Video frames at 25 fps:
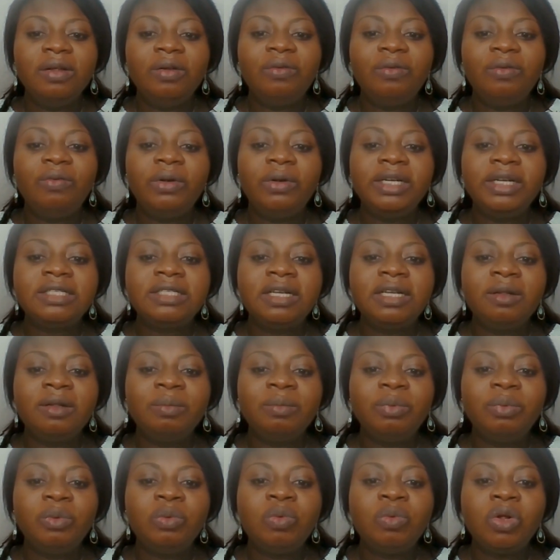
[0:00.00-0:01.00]
For
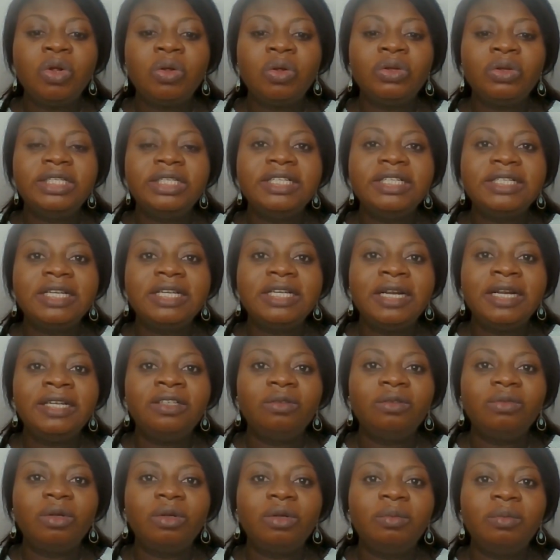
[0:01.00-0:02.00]
example, work on
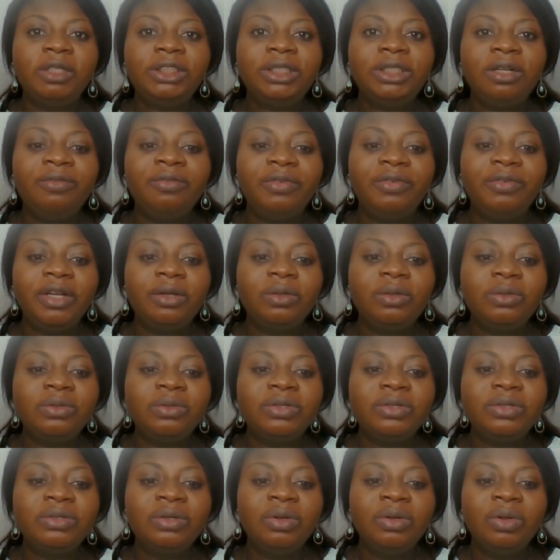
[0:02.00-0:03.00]
design of commercial
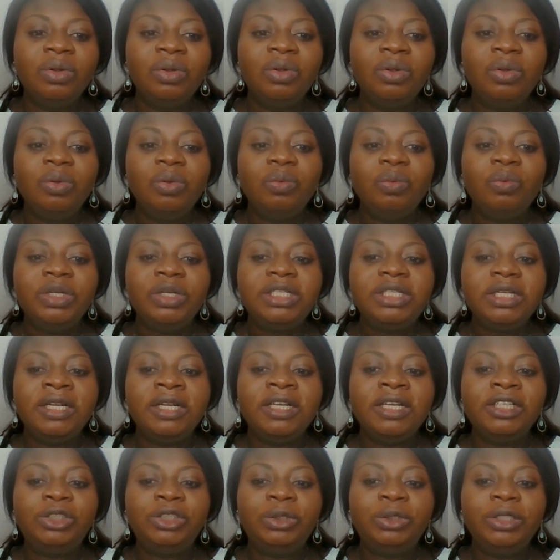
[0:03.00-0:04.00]
vehicles with
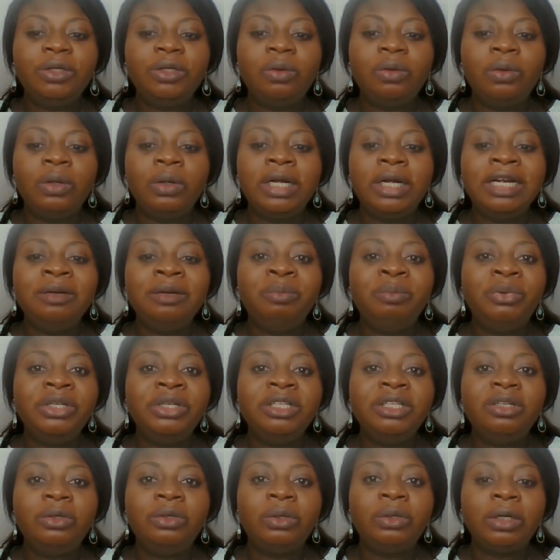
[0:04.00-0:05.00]
electric or
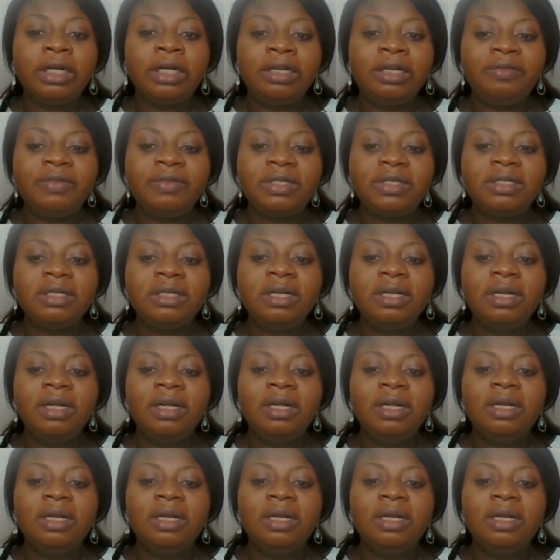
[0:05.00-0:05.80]
hybrid drives.